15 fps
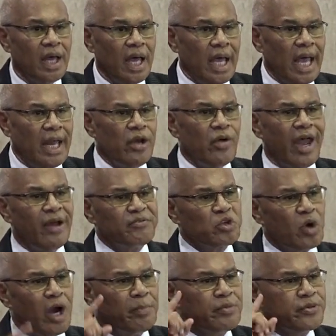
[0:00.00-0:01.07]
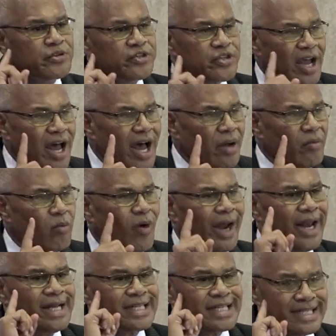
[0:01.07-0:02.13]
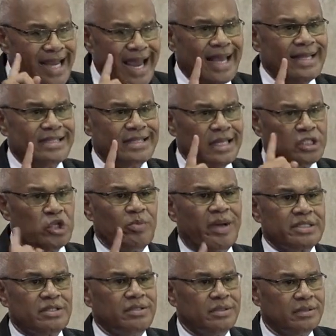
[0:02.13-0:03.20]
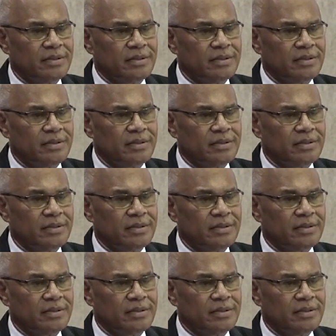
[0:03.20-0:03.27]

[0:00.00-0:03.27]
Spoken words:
And you have to observe what it says that you must do.